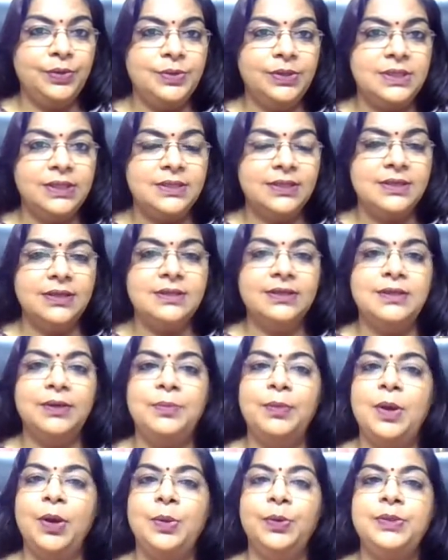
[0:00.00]
to discuss
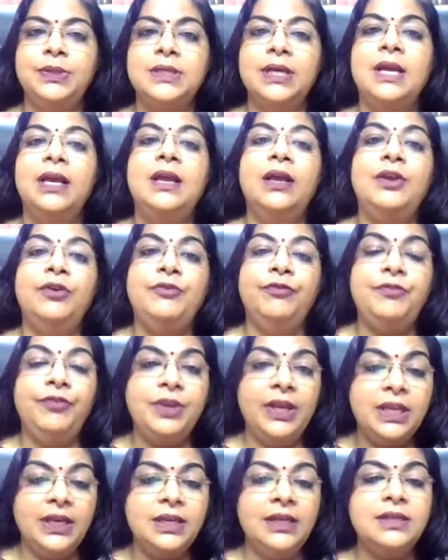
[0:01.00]
about
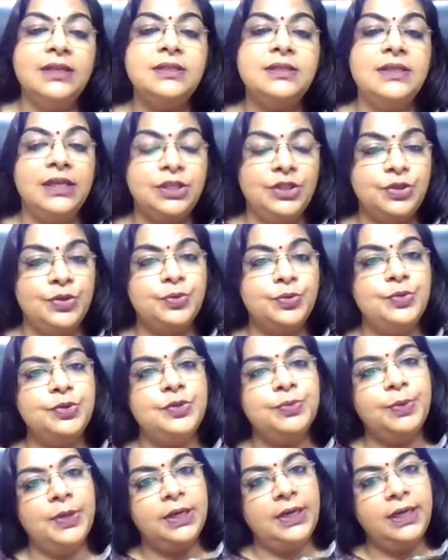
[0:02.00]
various
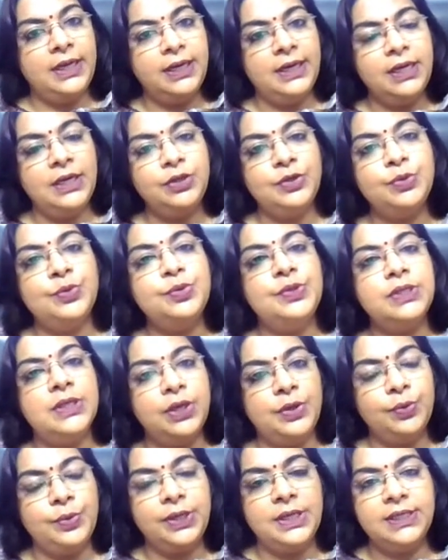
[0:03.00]
issues pertaining to
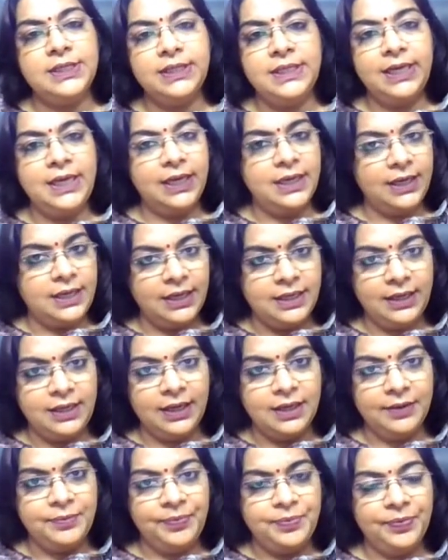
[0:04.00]
surrogacy in
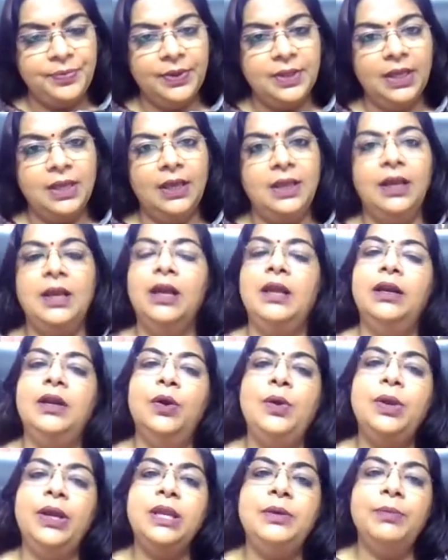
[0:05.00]
India.
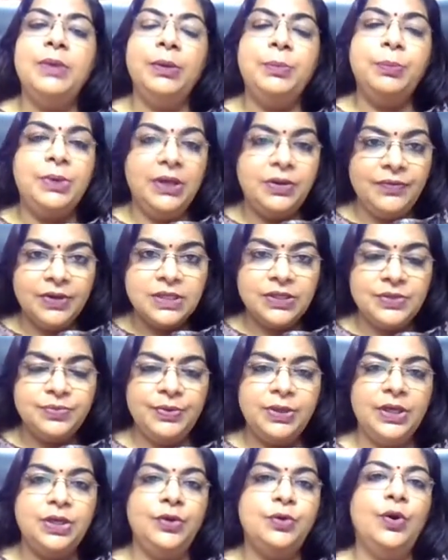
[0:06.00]
Now in my previous
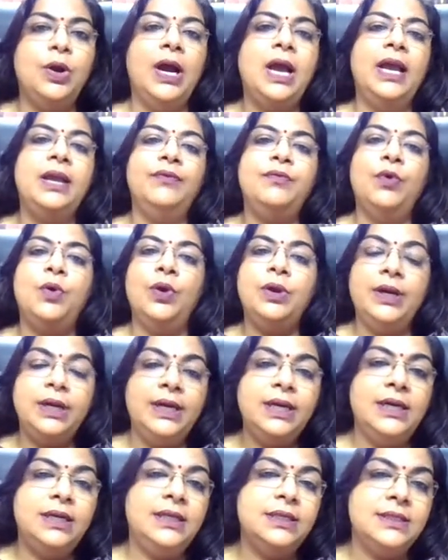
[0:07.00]
video, I have
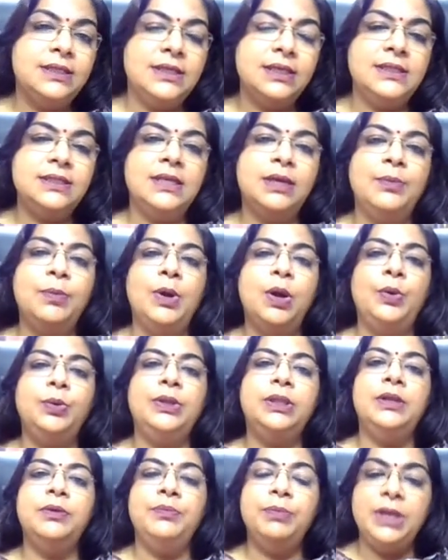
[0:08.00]
already discussed
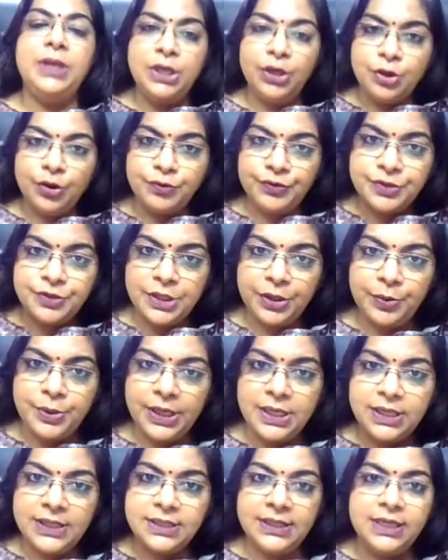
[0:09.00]
about the meaning of
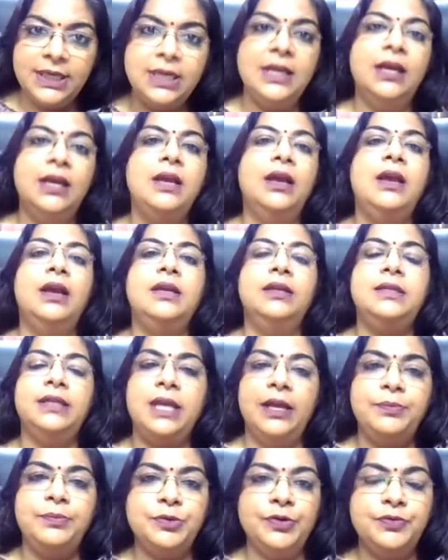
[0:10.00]
surrogacy,
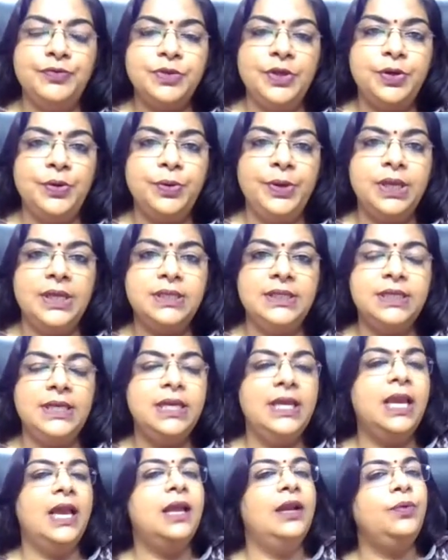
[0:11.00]
types of
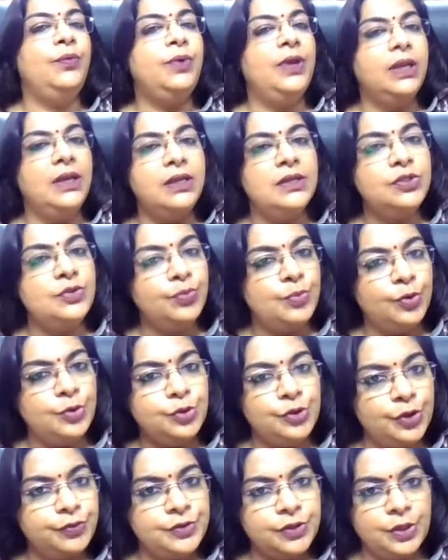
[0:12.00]
surrogacy and various
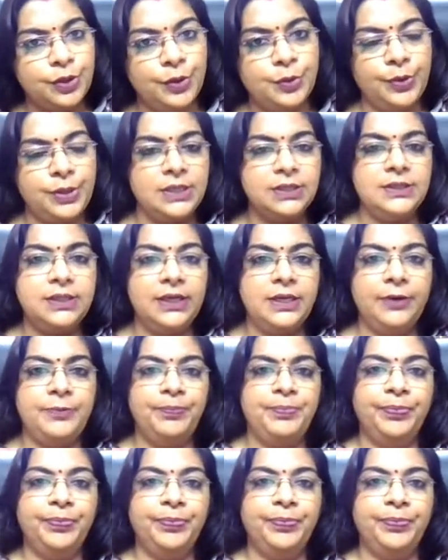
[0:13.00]
modes of surrogacy.